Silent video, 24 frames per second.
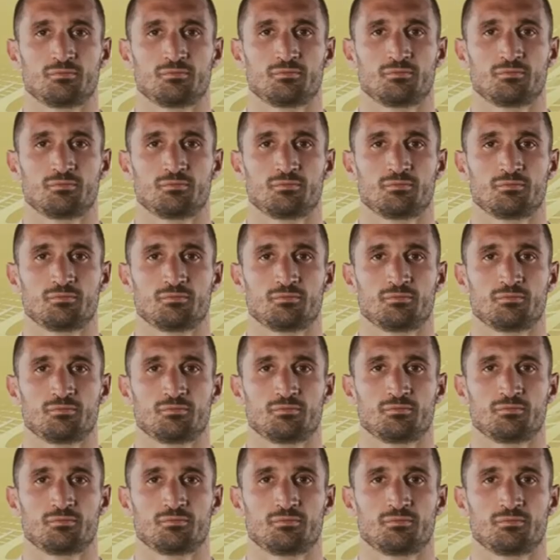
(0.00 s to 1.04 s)

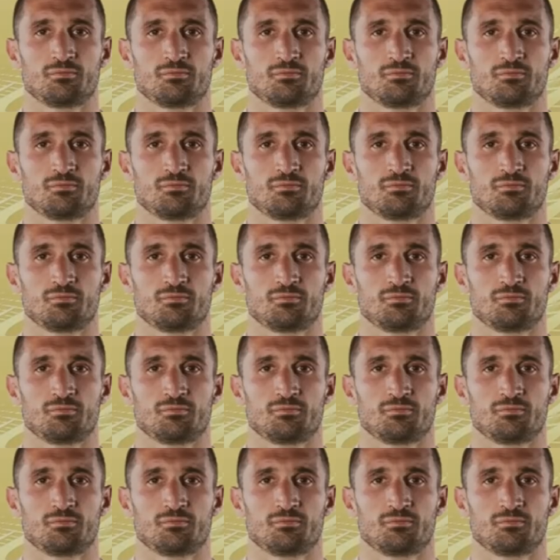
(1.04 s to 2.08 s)

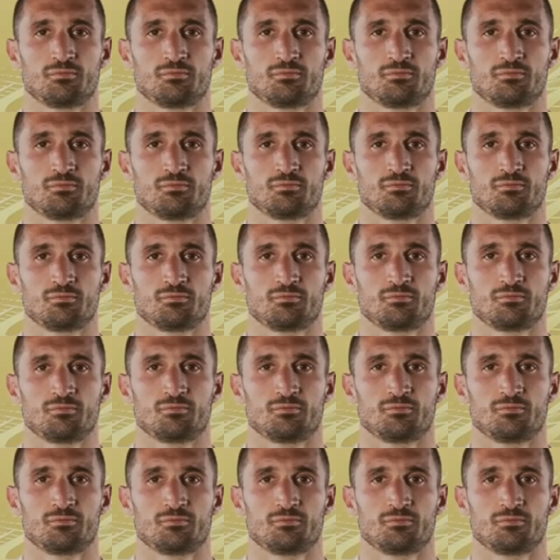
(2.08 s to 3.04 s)
The person shown says nothing.